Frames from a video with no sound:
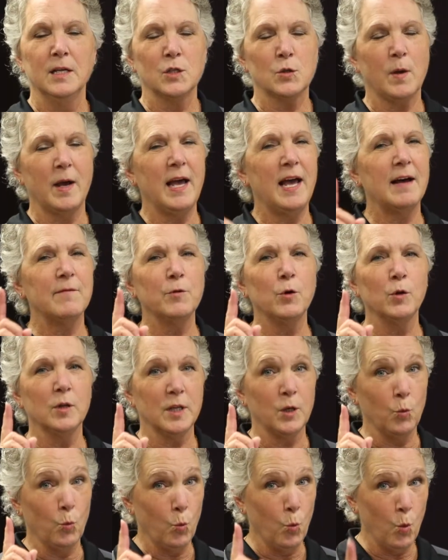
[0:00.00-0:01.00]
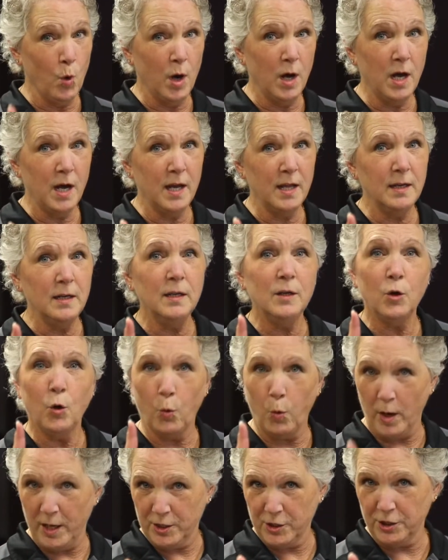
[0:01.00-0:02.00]
So I have only one
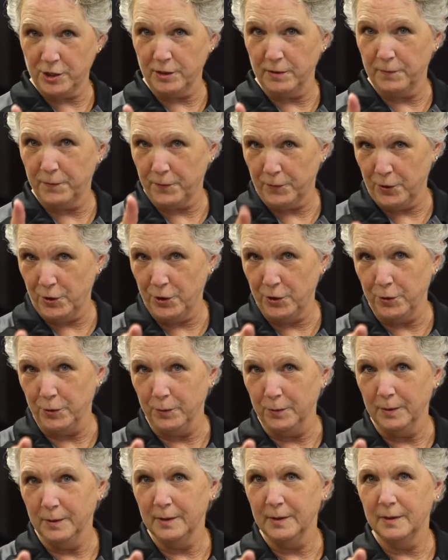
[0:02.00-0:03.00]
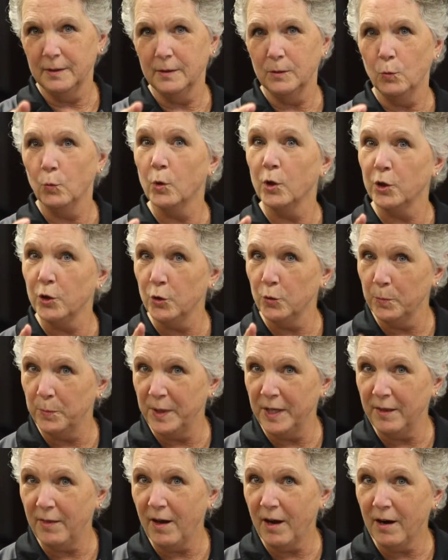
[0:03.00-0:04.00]
question for you. Will you
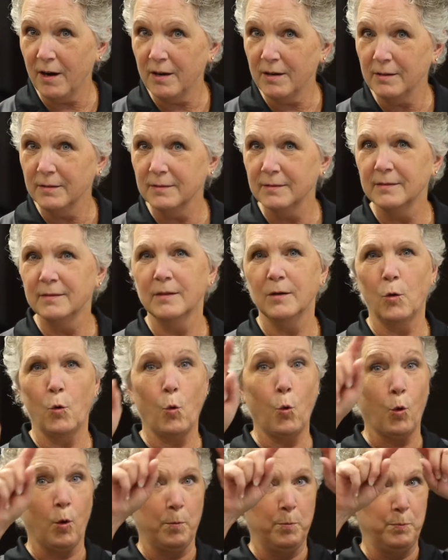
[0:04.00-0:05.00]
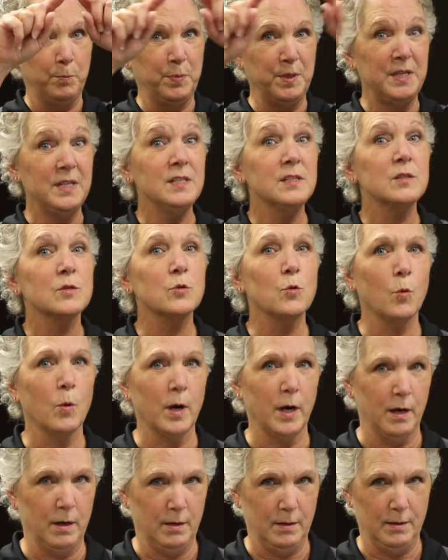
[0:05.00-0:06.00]
be there or be
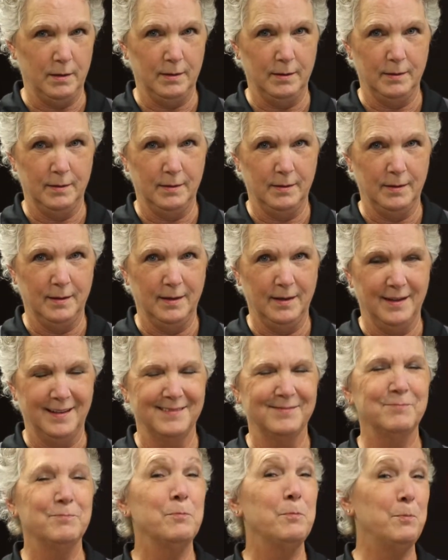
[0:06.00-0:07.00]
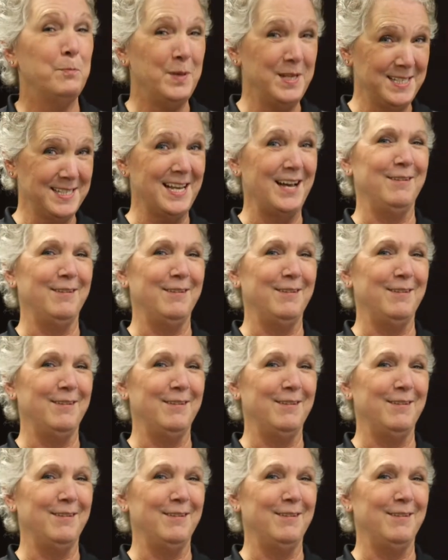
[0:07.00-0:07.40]
square? Peace